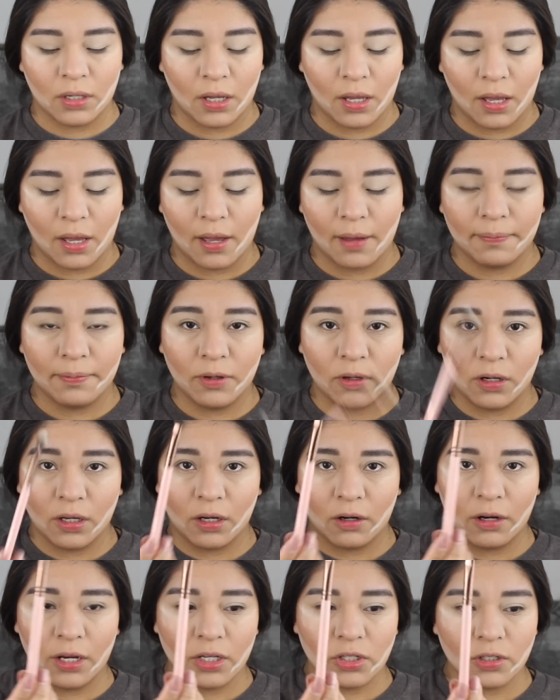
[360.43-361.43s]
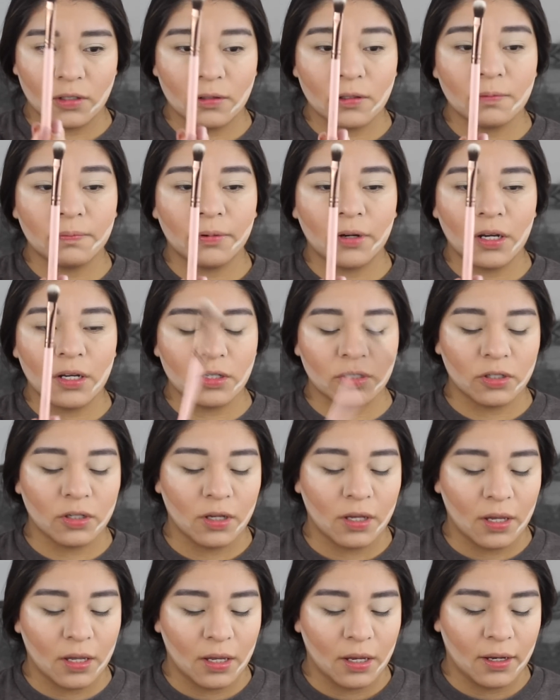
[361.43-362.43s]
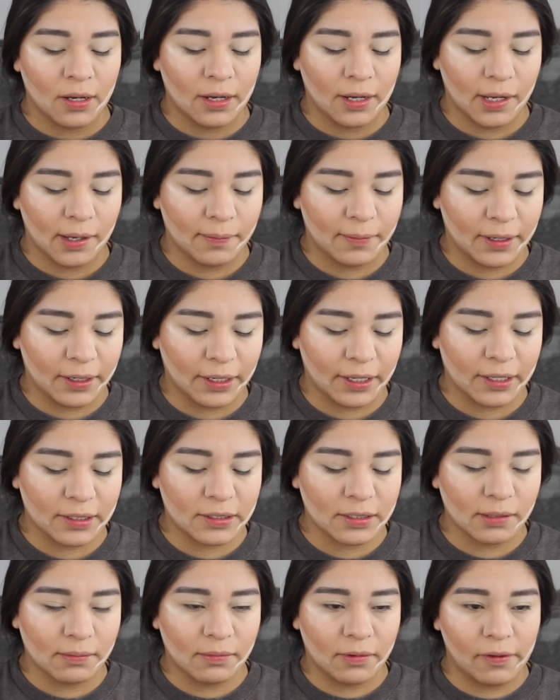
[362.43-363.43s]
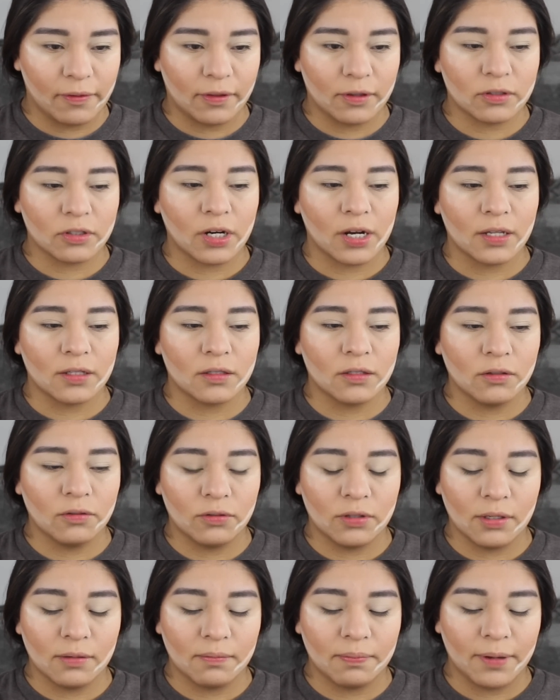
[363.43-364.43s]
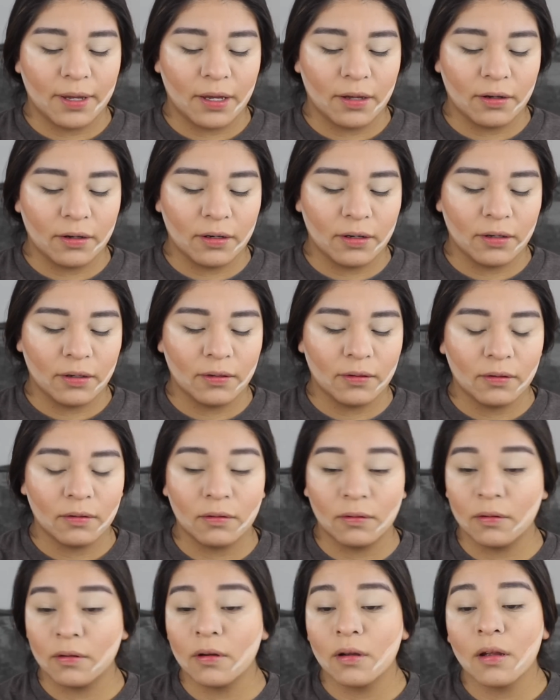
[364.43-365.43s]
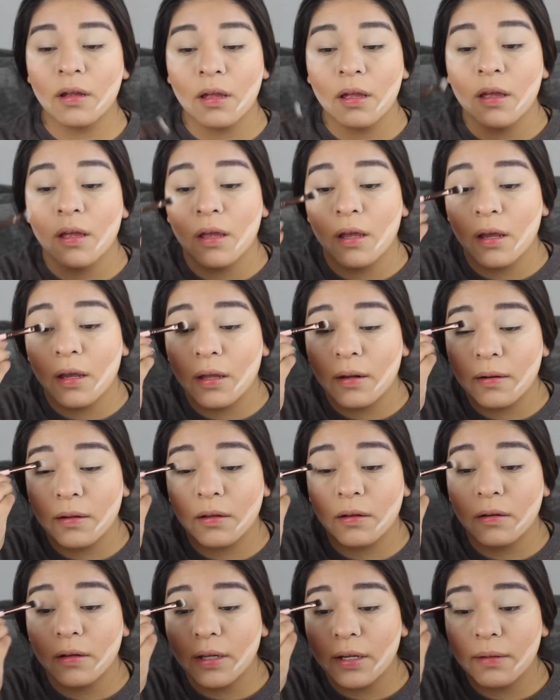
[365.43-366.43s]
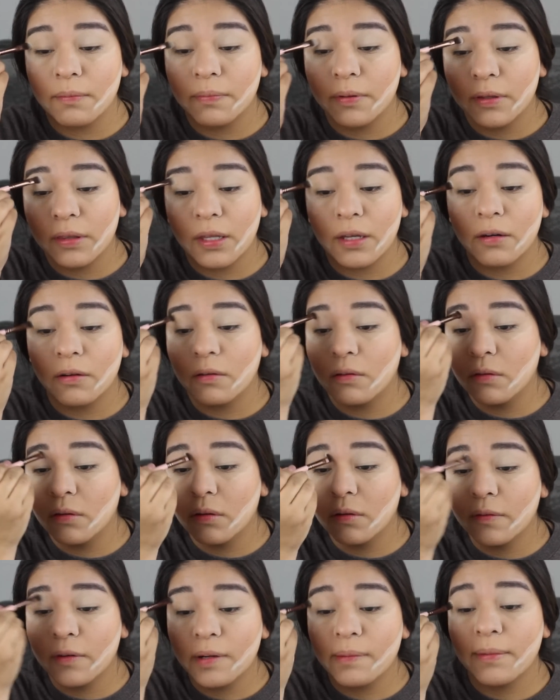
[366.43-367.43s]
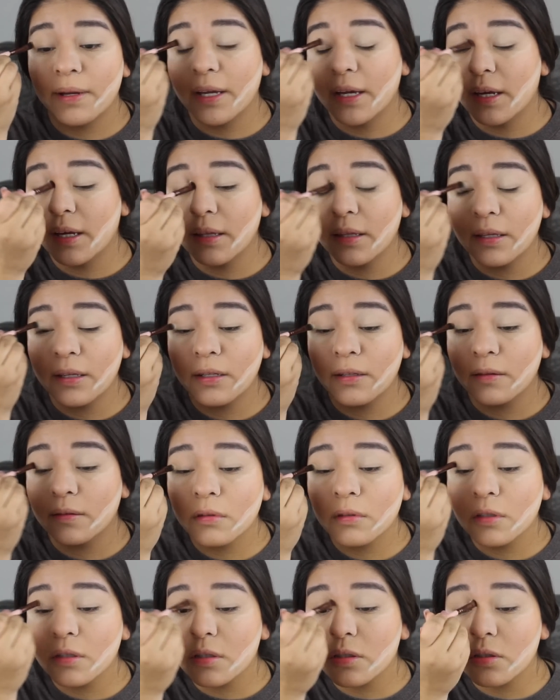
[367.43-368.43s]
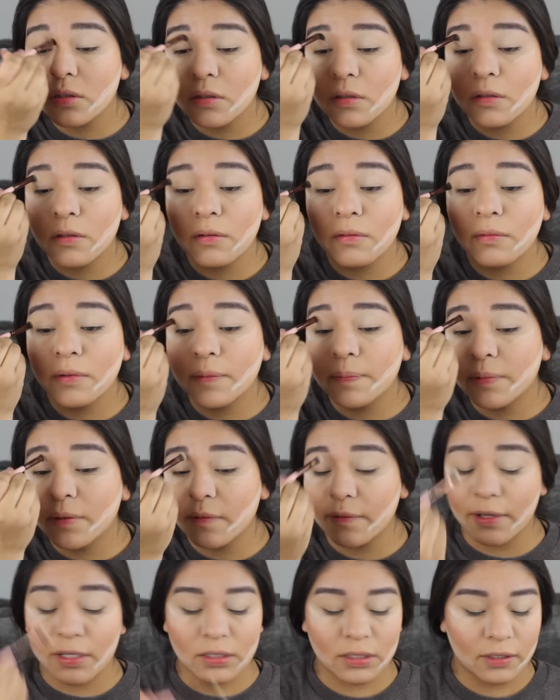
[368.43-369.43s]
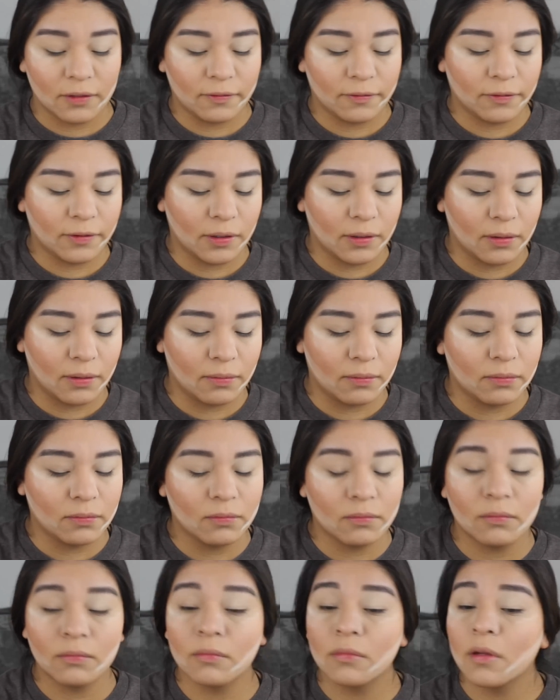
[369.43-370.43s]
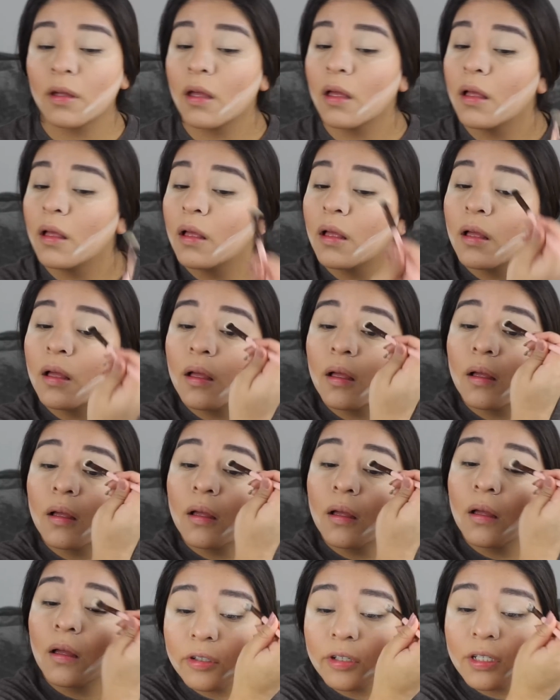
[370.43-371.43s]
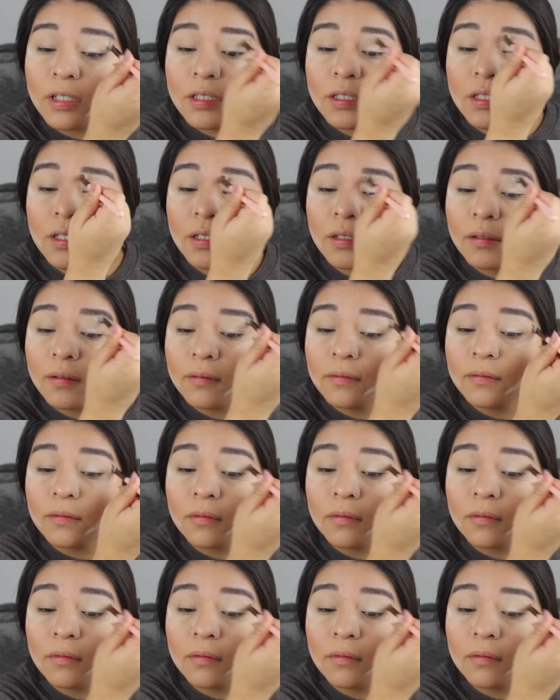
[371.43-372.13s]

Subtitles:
a Beauty Creations brush. I'm going to get some of the translucent powder. And I'll go ahead and put that all over my eyelid just so we prevent it from creasing.